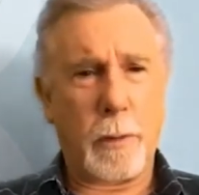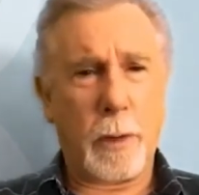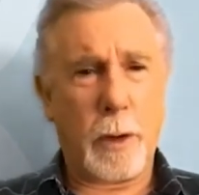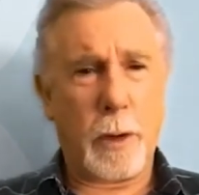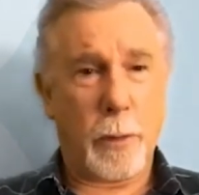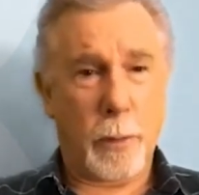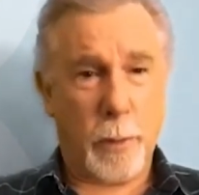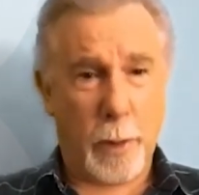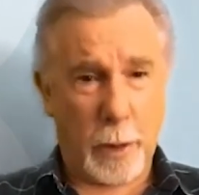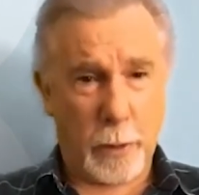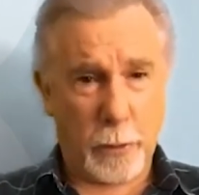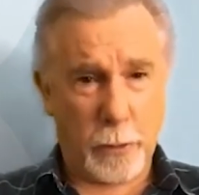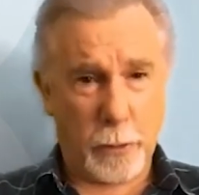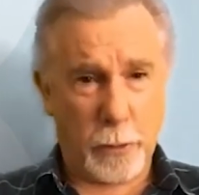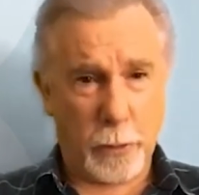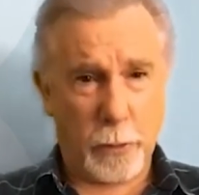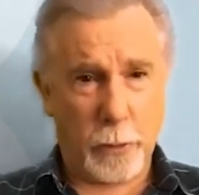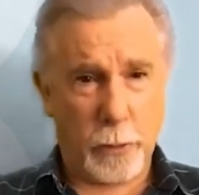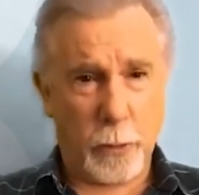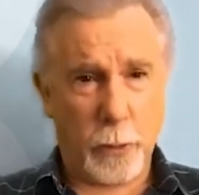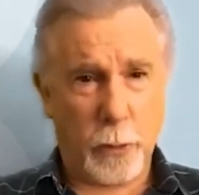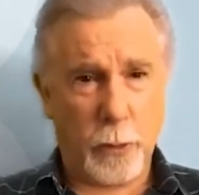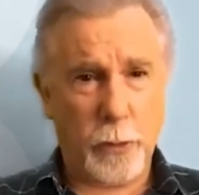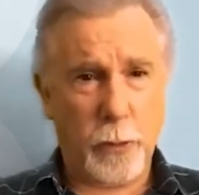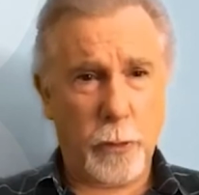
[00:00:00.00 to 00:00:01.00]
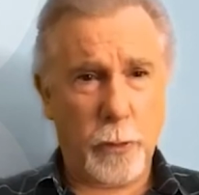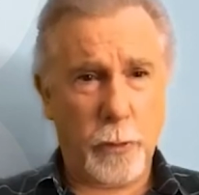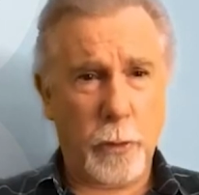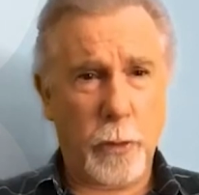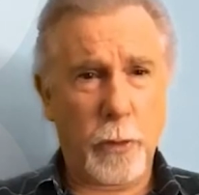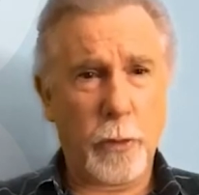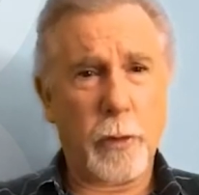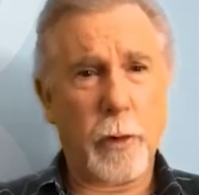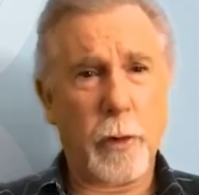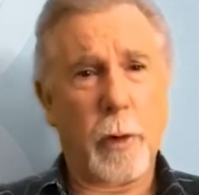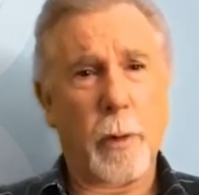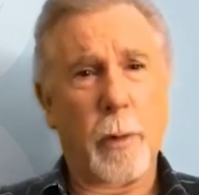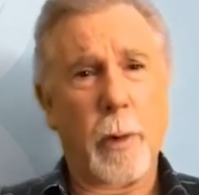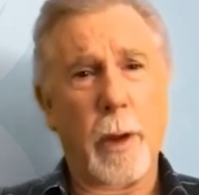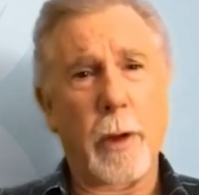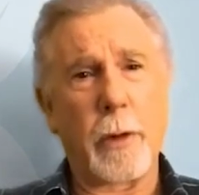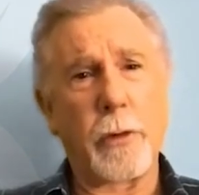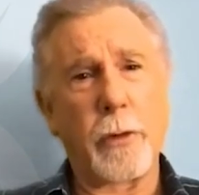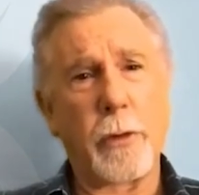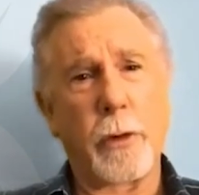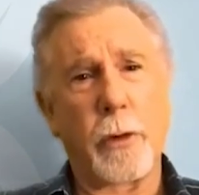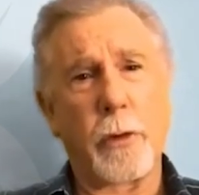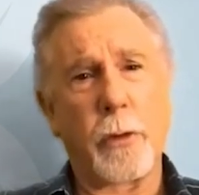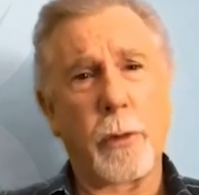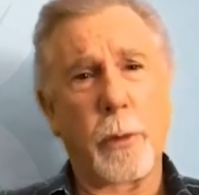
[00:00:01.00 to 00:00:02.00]
iterations or new
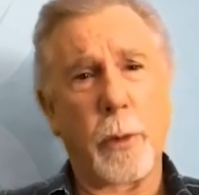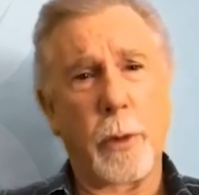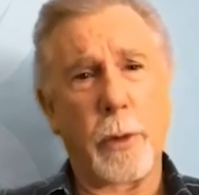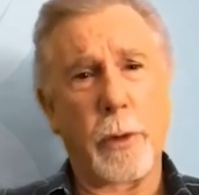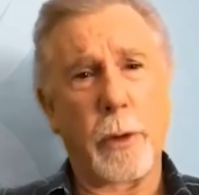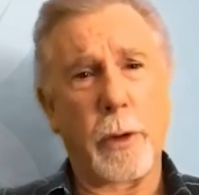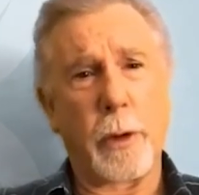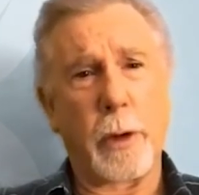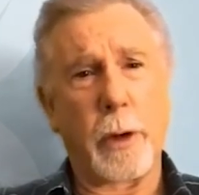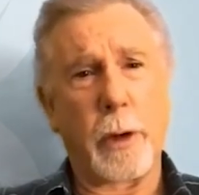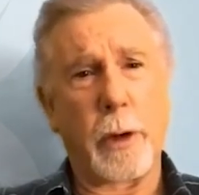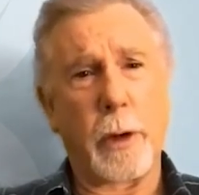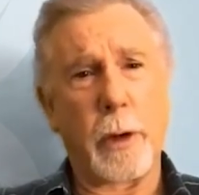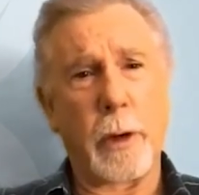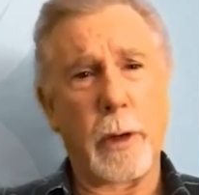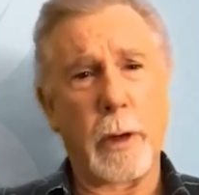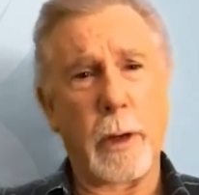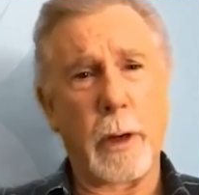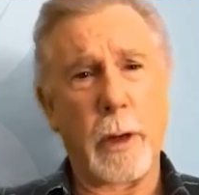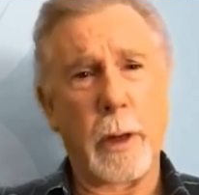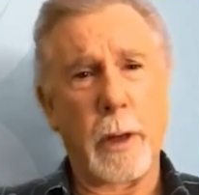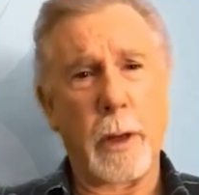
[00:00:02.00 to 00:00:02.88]
generations with it, and